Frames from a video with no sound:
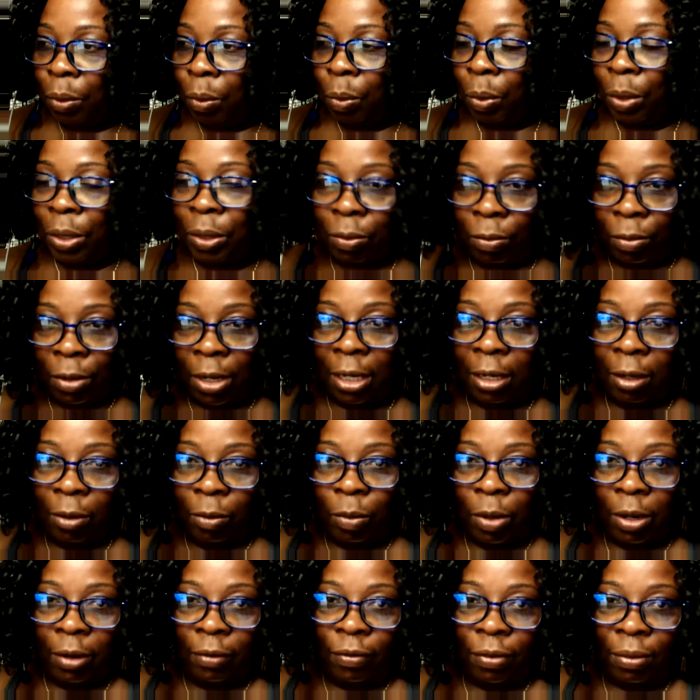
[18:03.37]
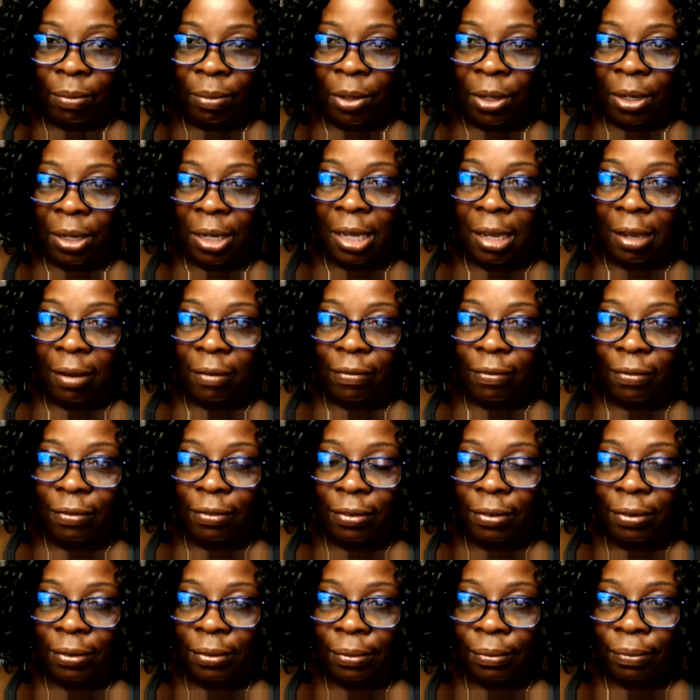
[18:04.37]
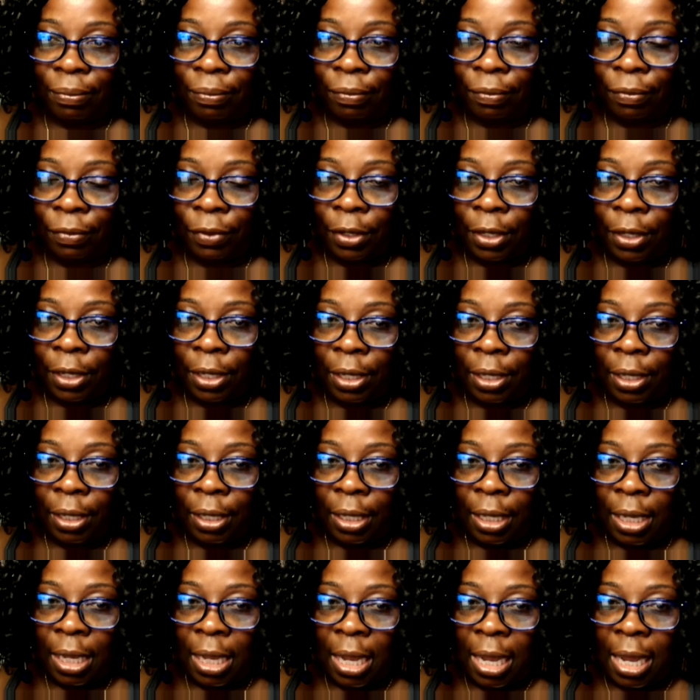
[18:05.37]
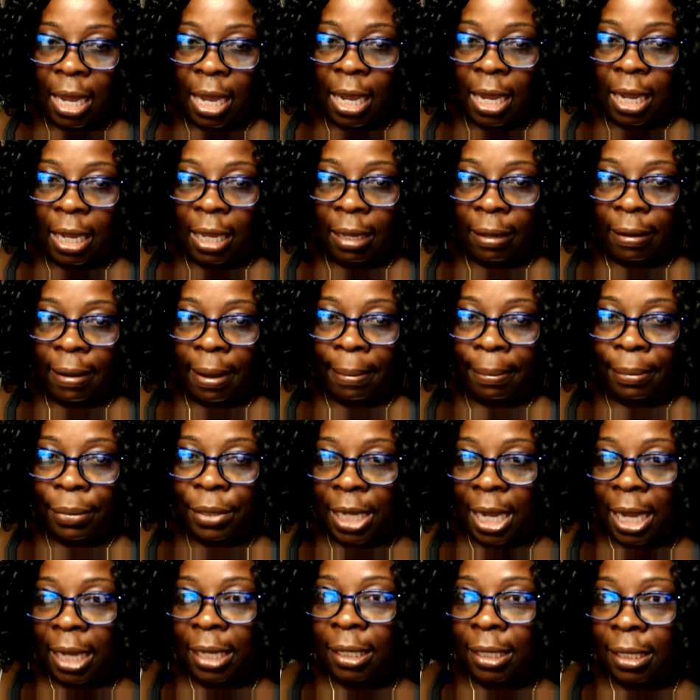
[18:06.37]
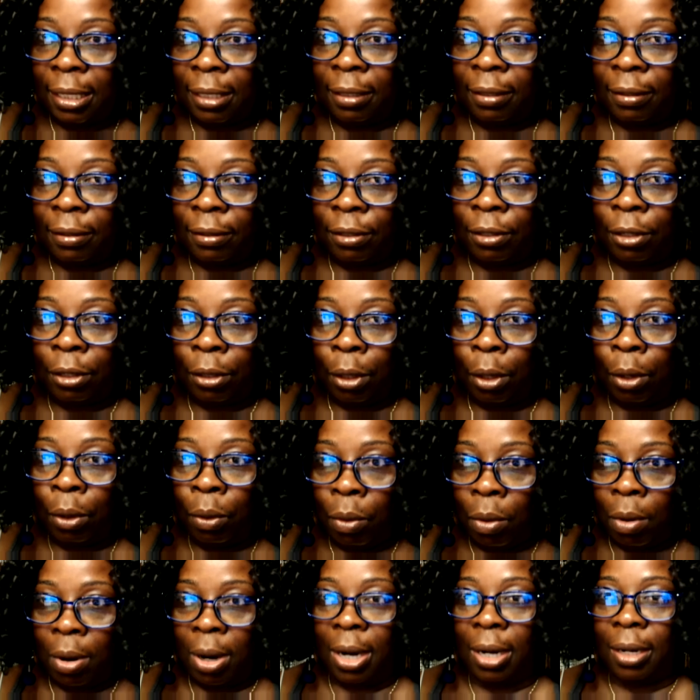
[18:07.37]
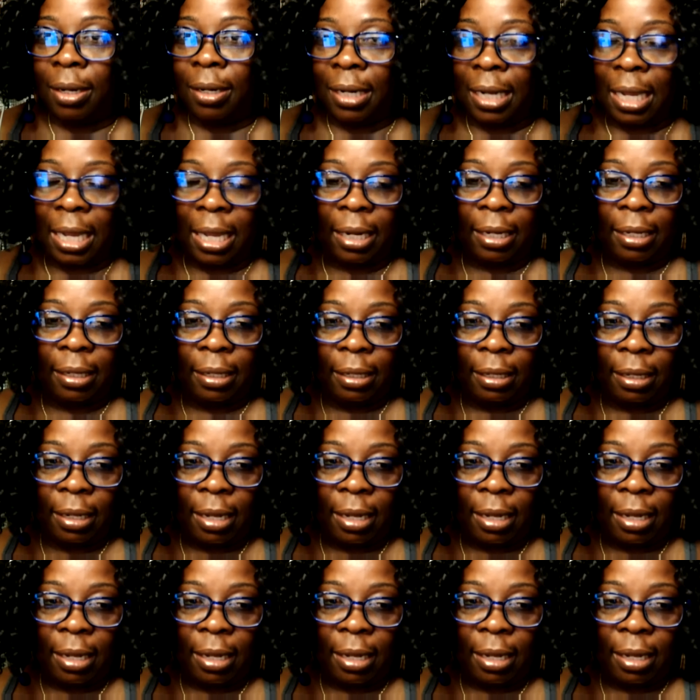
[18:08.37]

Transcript: quit running away from your gift, I am thanking the Lord that